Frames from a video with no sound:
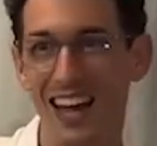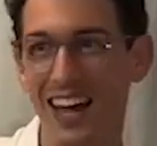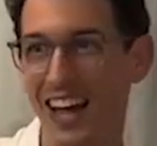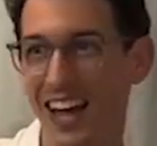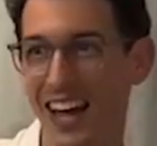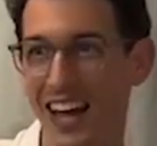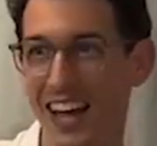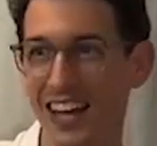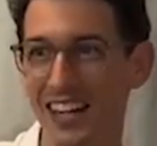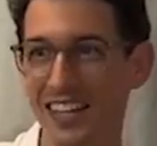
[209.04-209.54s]

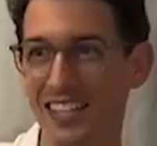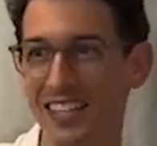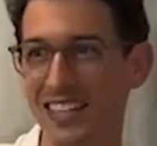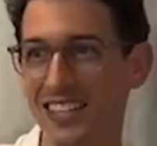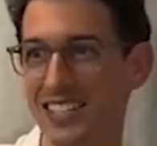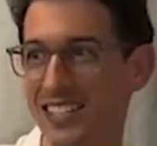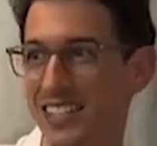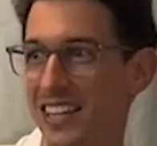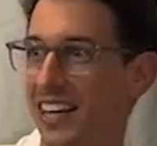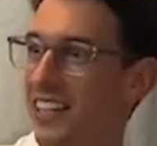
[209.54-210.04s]
And
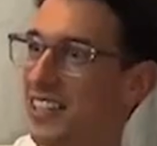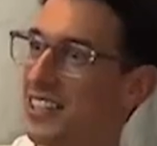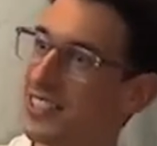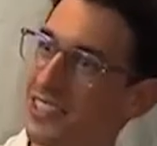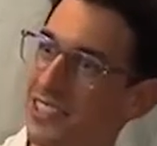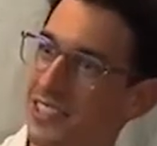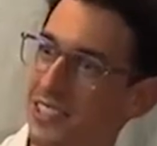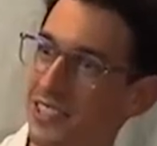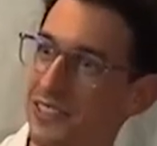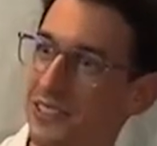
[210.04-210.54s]
it's like,
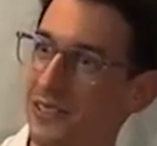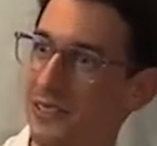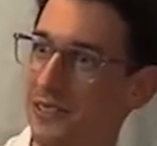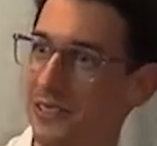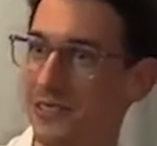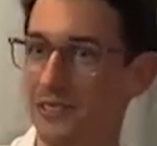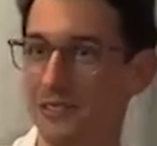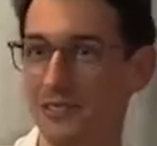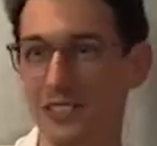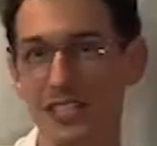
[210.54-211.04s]
oh,
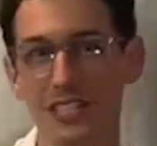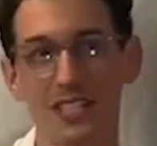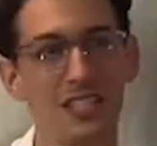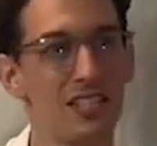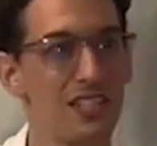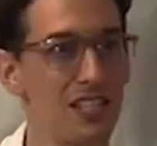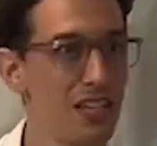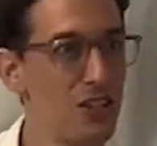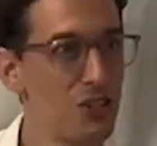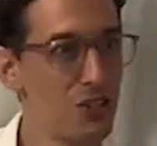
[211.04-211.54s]
well, this
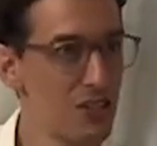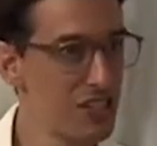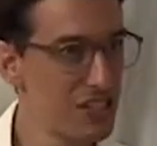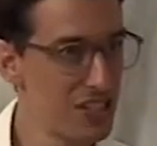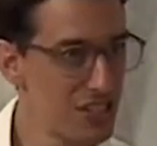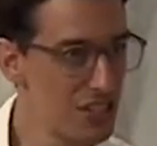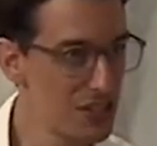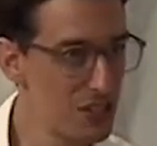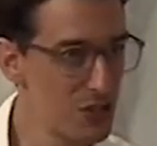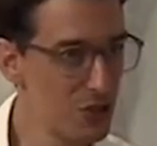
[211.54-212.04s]
is an
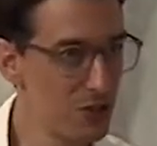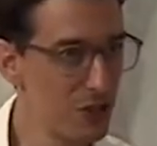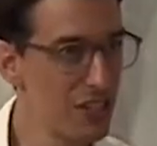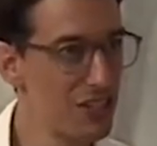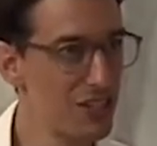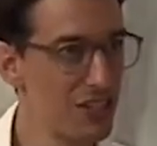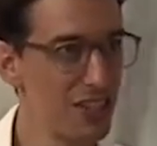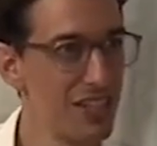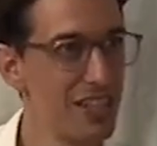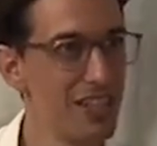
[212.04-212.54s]
interesting
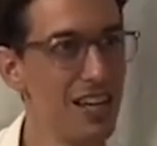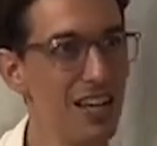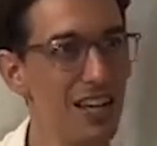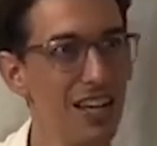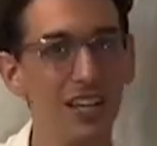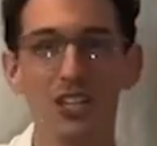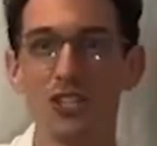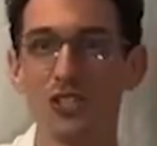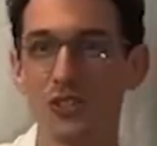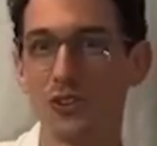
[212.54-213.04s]
situation.
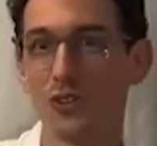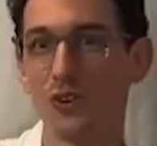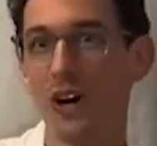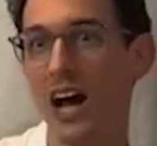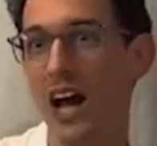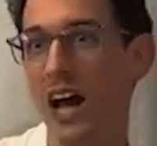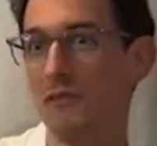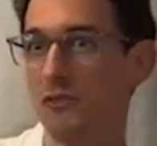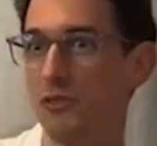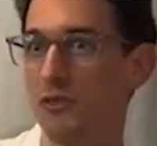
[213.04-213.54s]
So
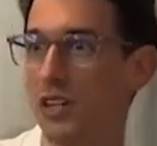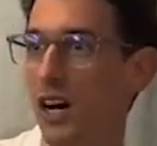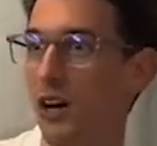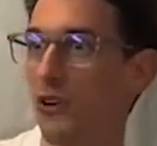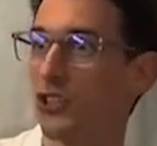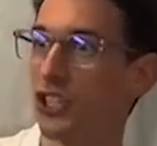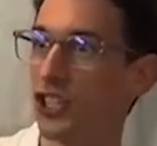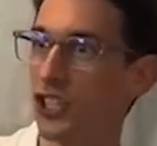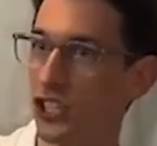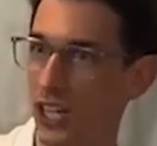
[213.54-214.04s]
I have to now
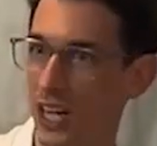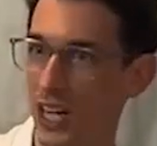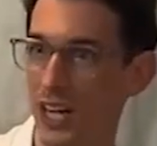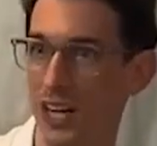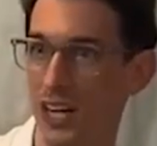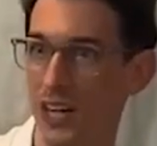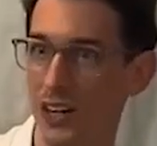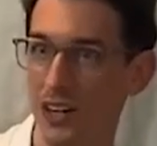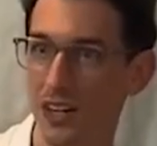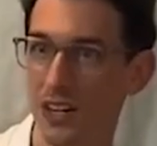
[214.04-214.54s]

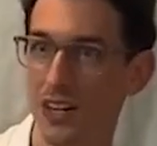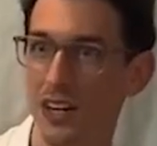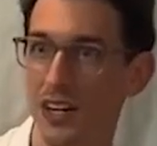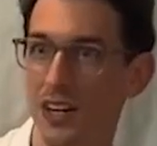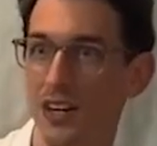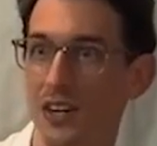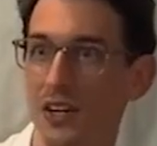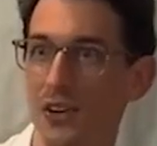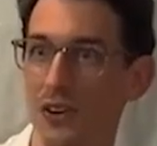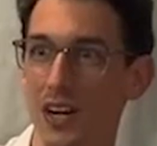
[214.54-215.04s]
share,
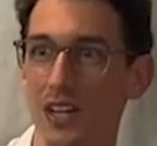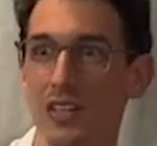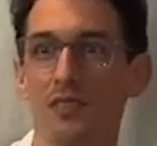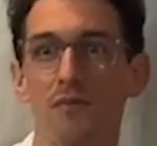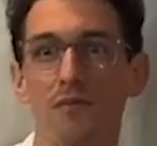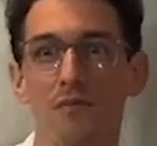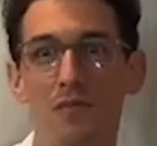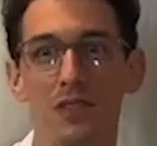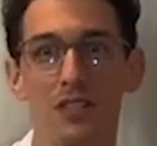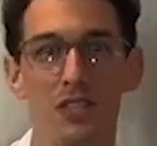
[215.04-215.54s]
right,
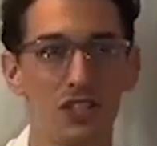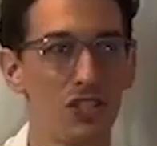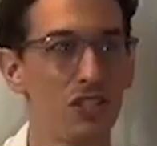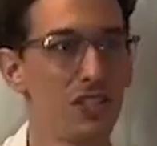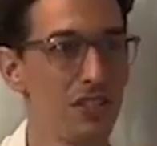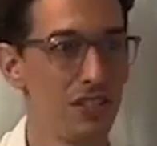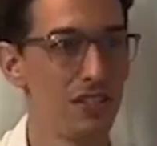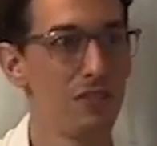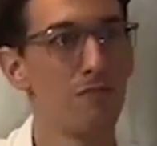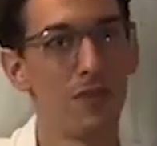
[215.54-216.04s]

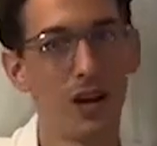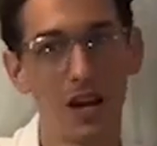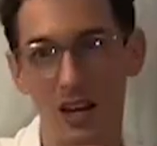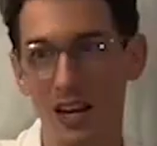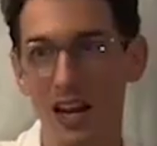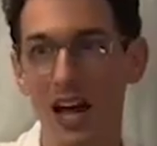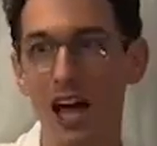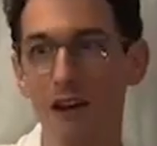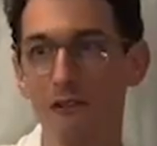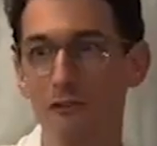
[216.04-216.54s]
my
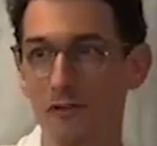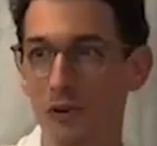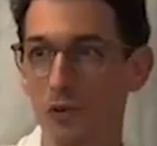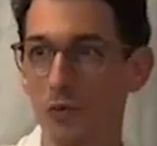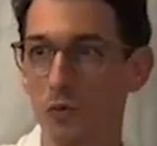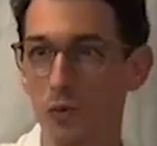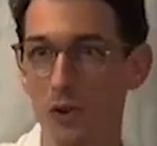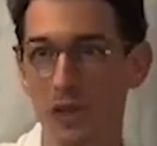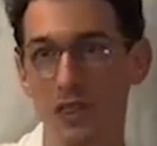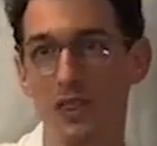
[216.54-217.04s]
life
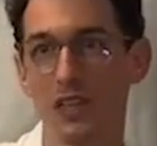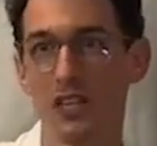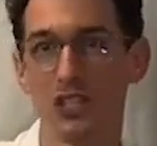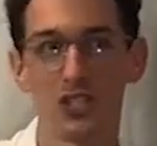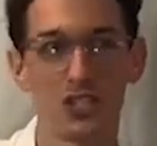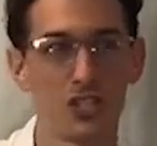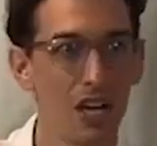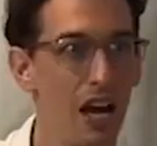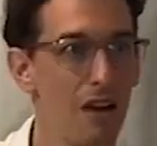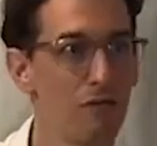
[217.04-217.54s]
with
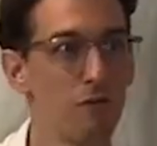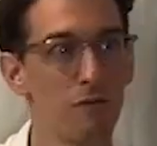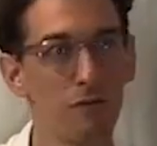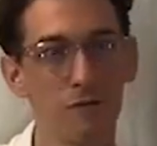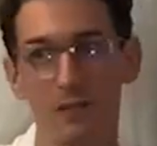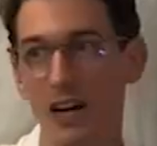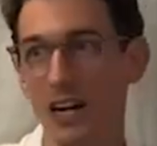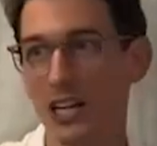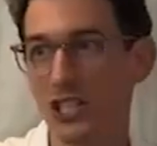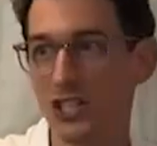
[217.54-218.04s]
this. I have to
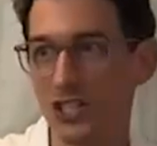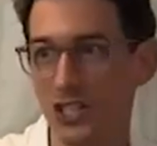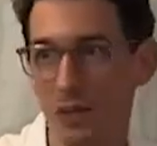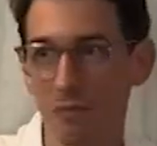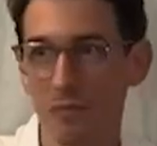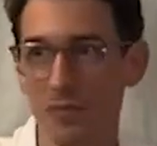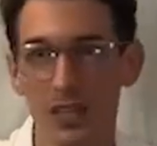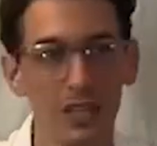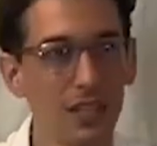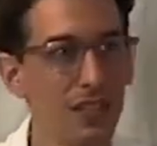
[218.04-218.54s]
find
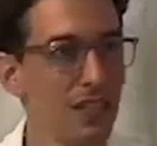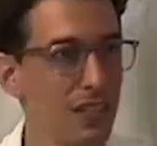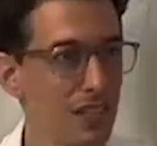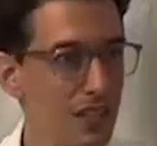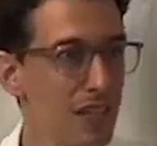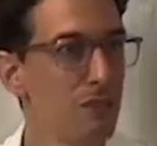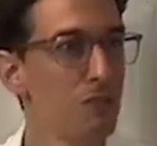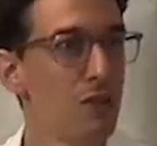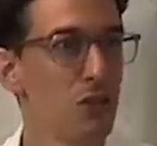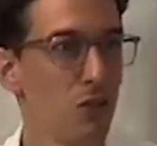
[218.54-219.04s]
something
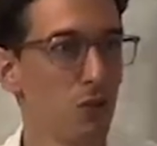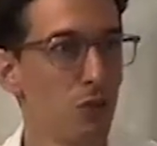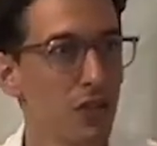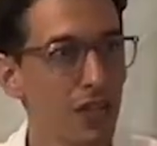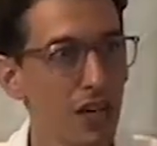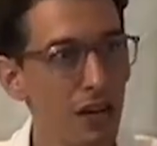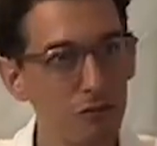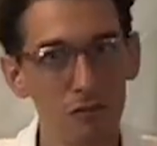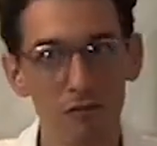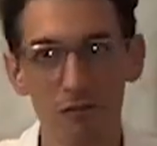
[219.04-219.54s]
in between.
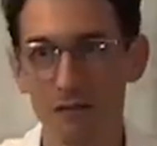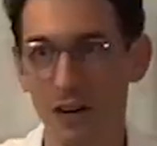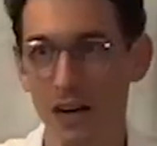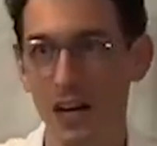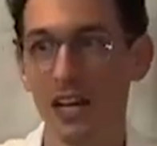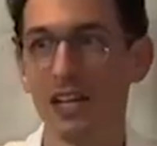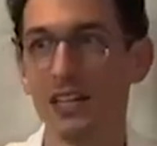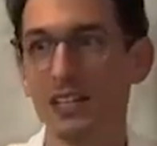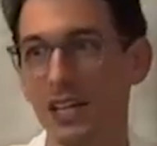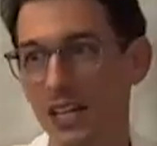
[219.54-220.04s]
I have to
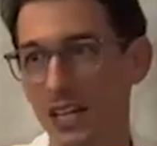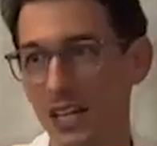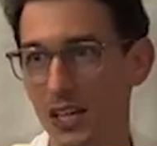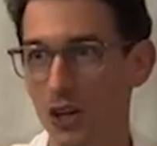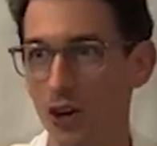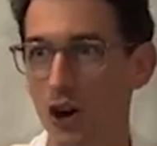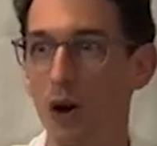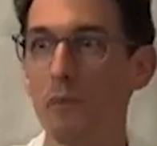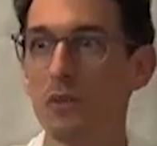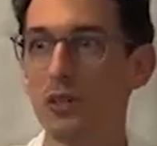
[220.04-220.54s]
find a
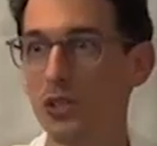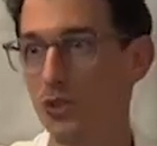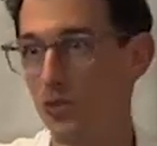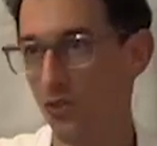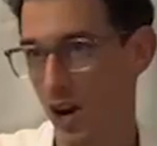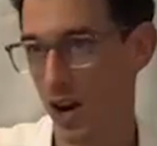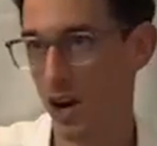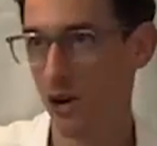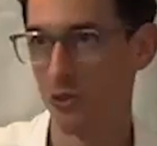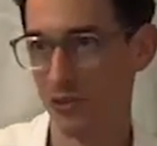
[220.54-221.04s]
common
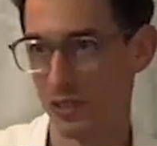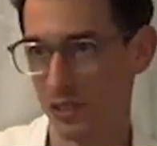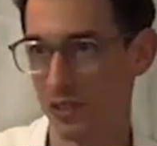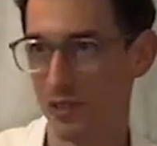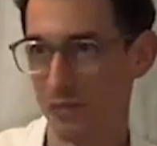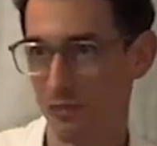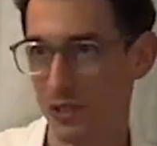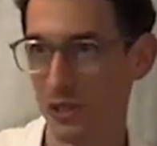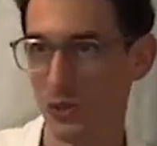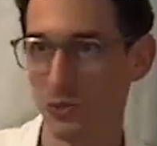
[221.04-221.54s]
ground
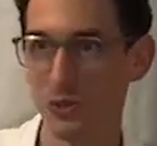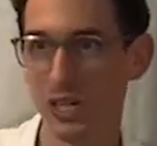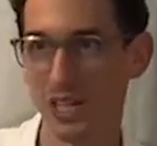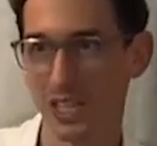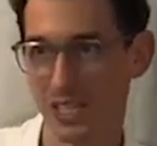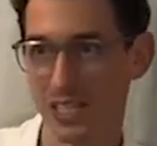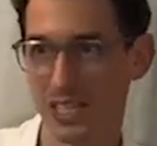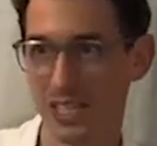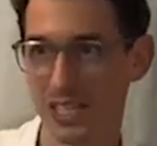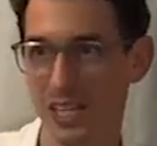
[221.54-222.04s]
between
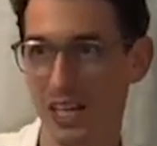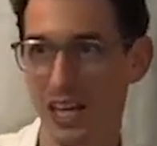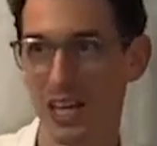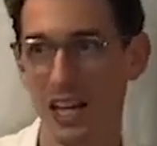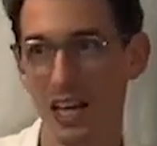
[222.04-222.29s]
us.